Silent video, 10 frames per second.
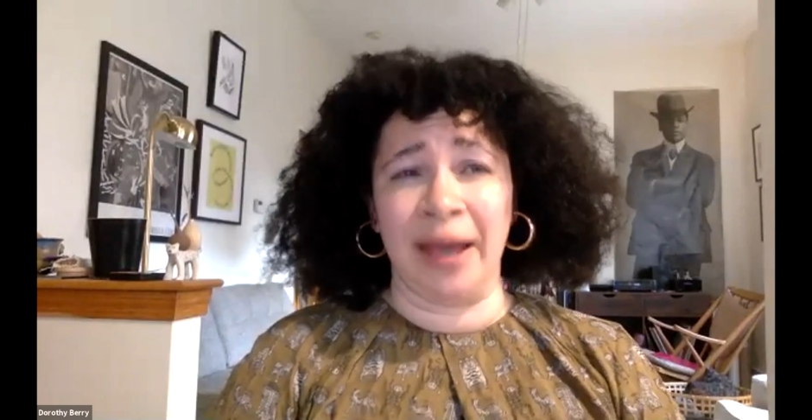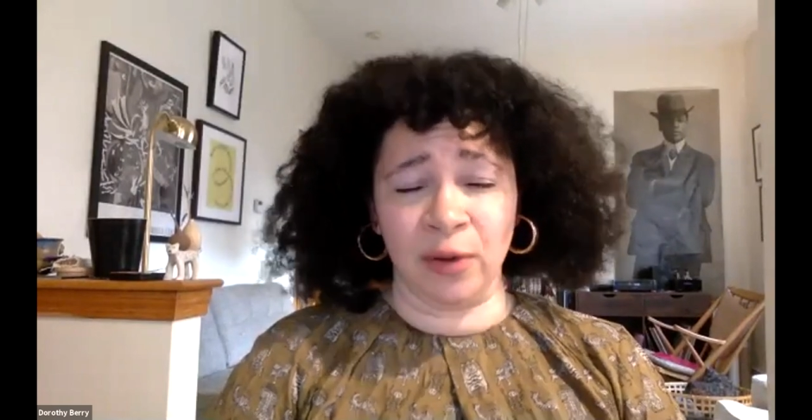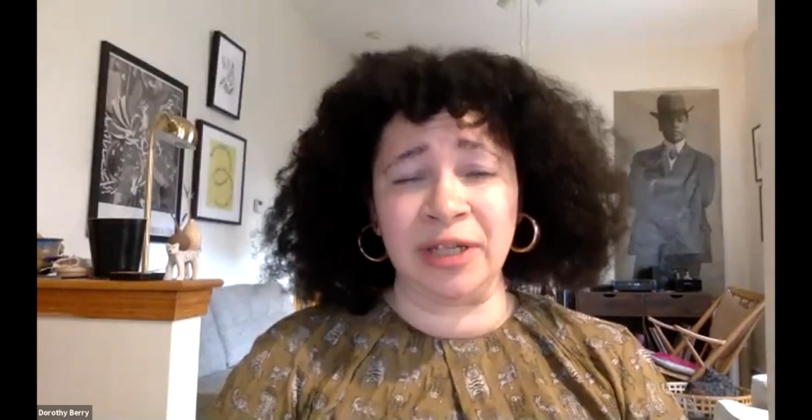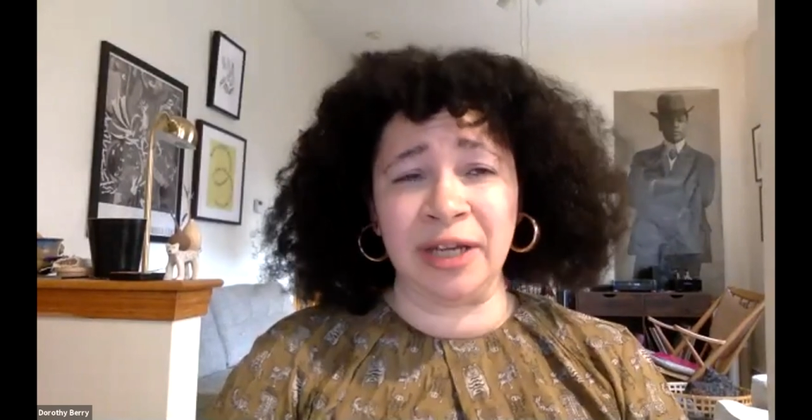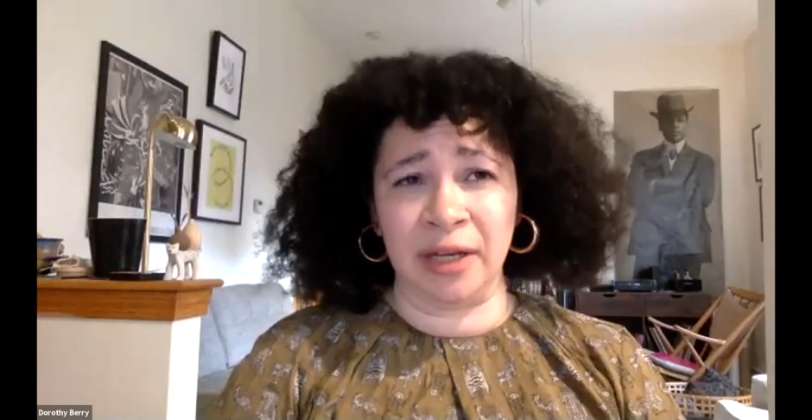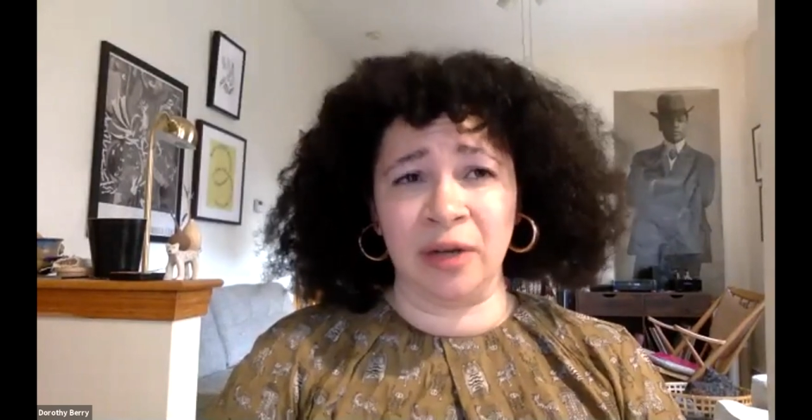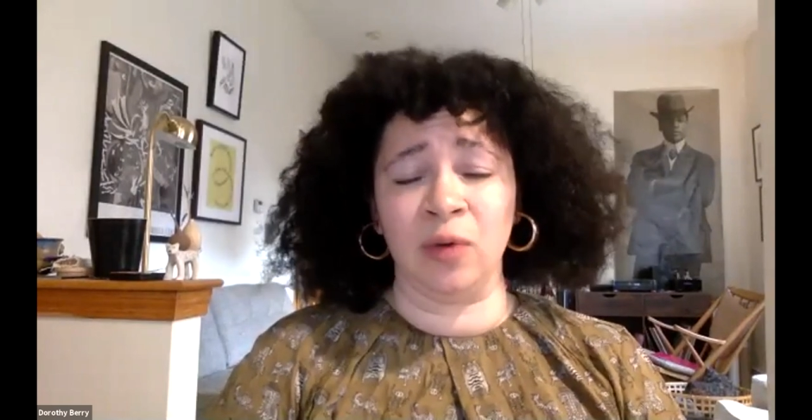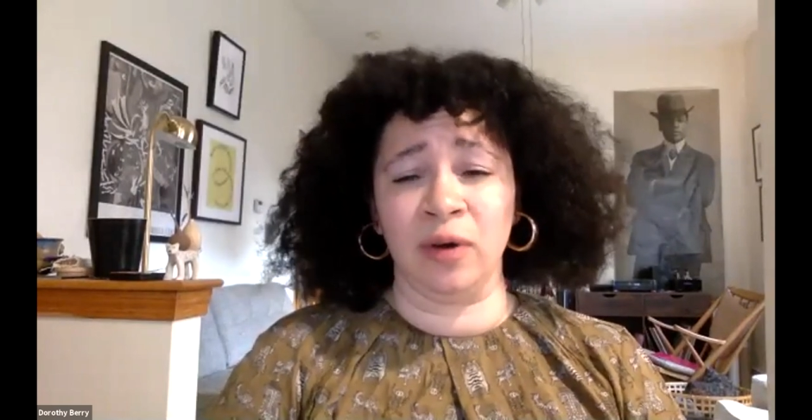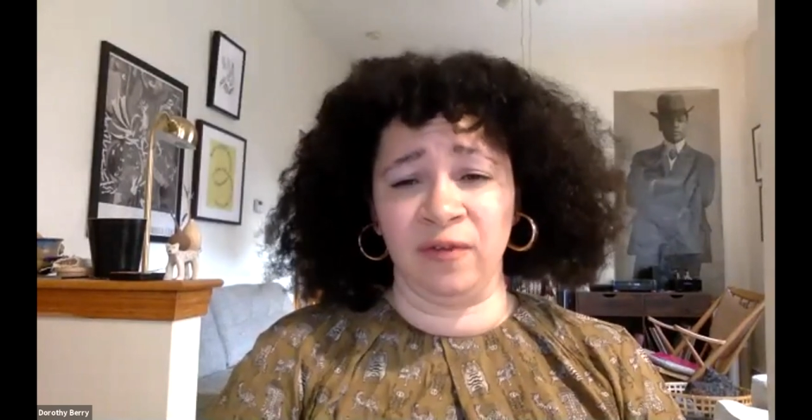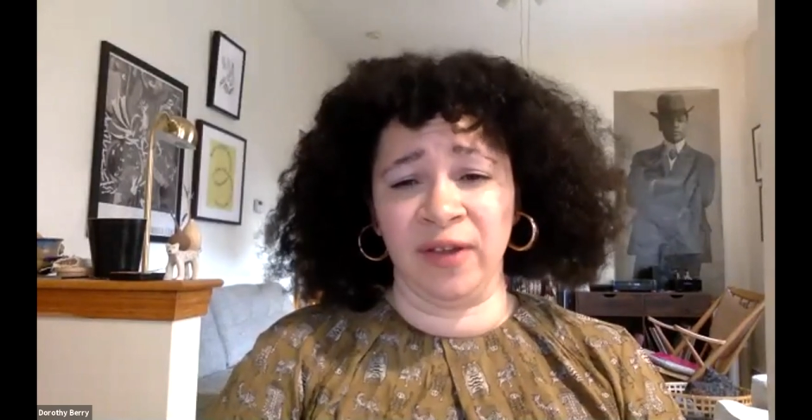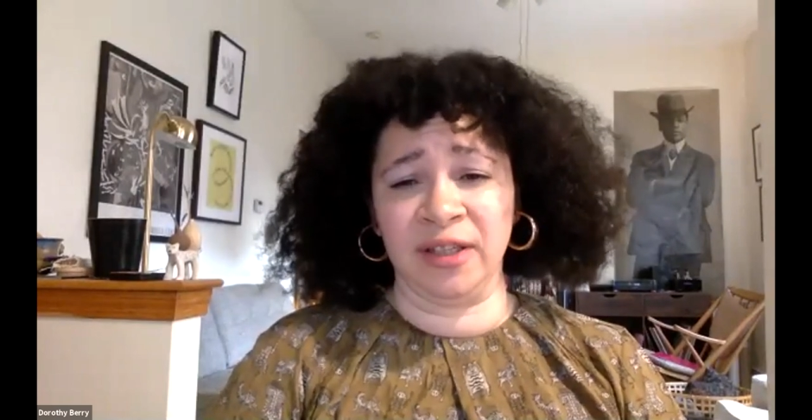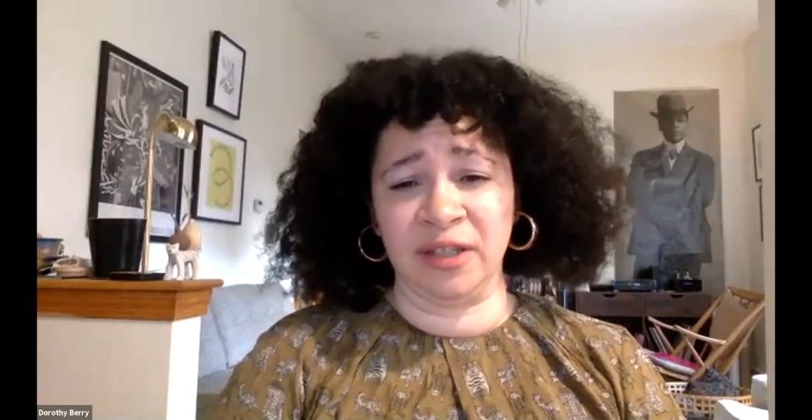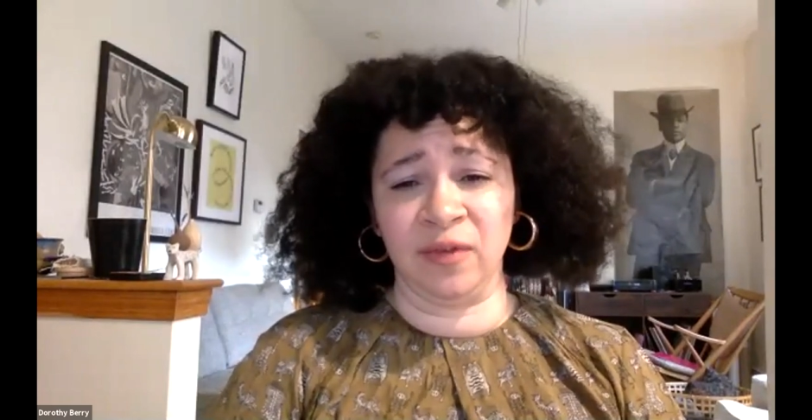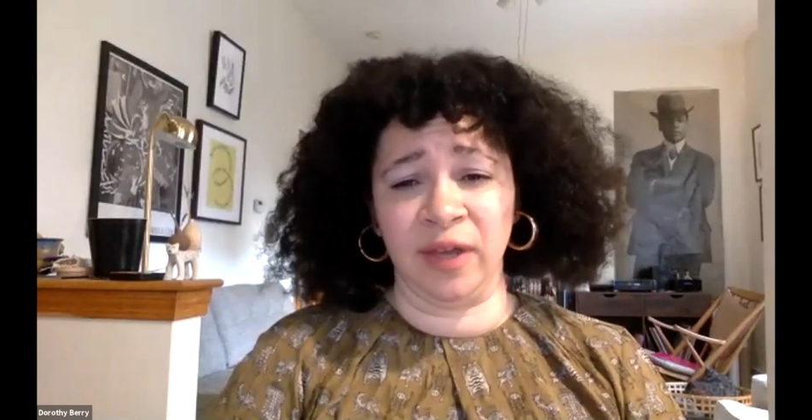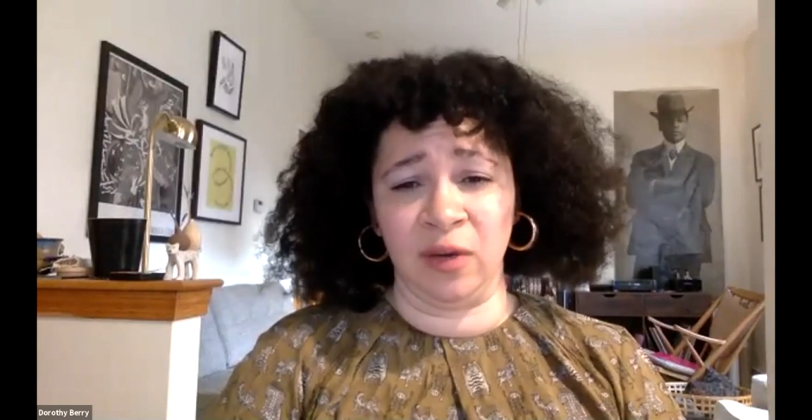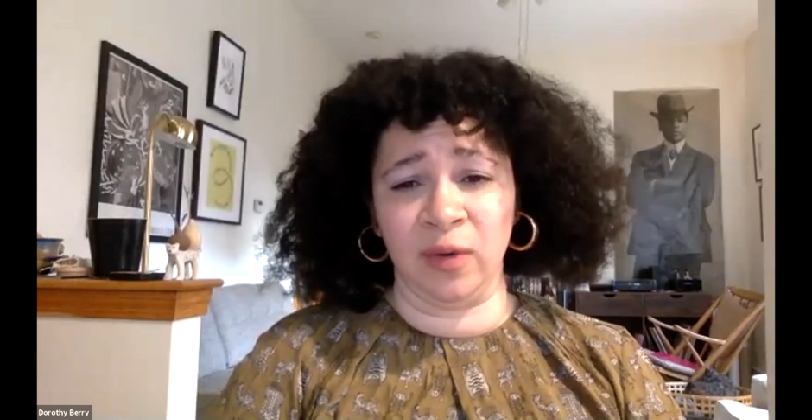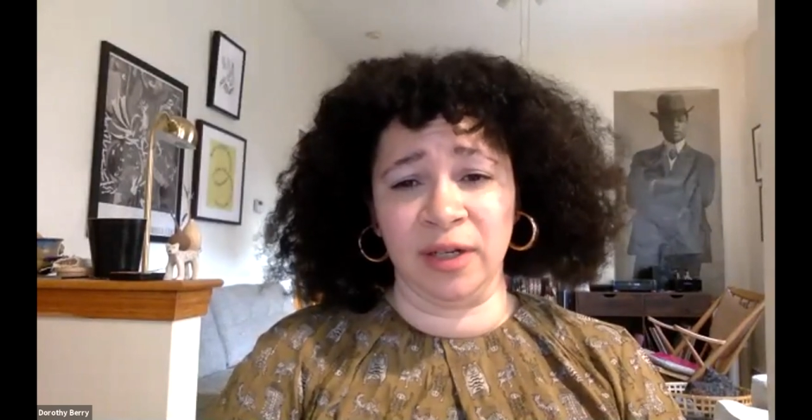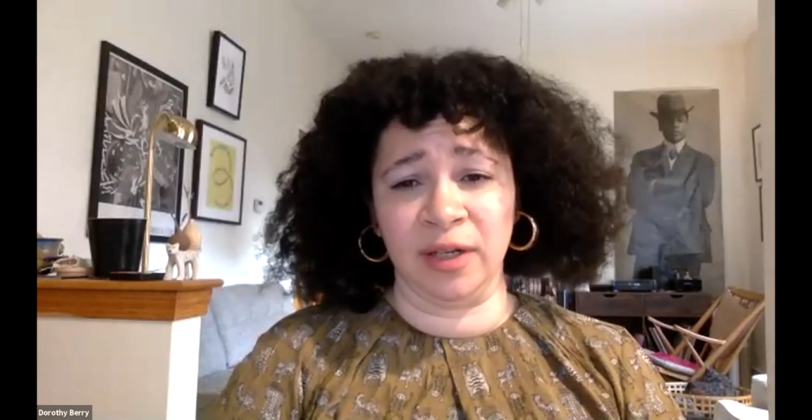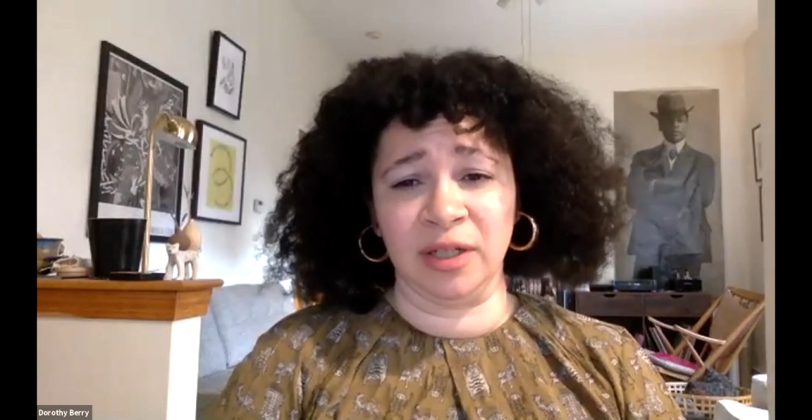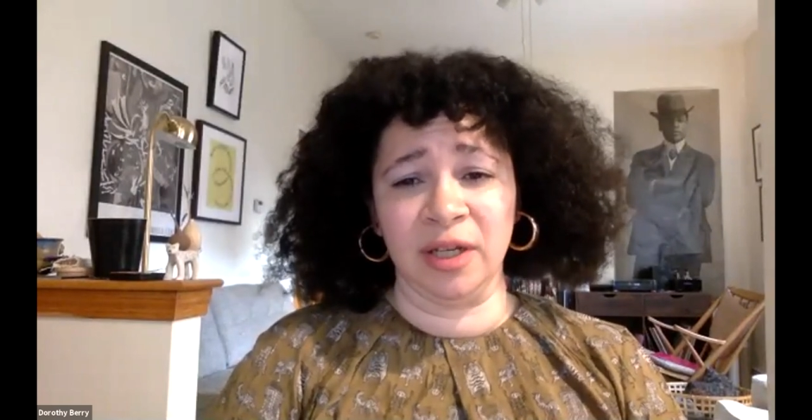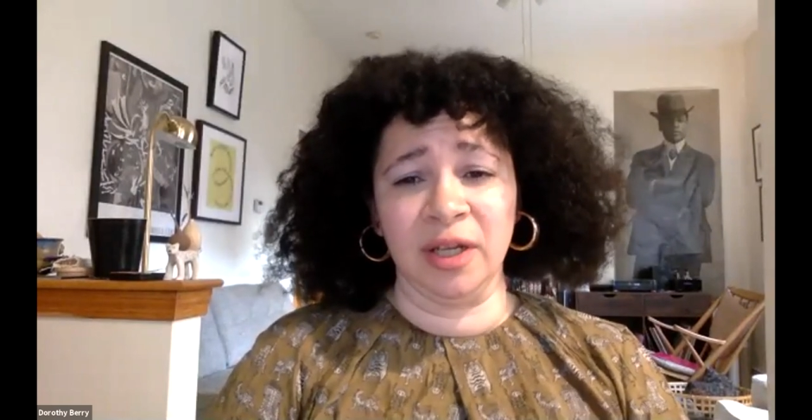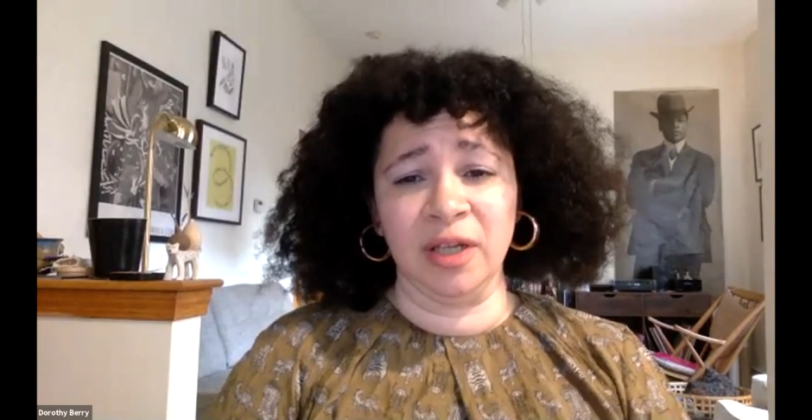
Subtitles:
the outdated or offensive language.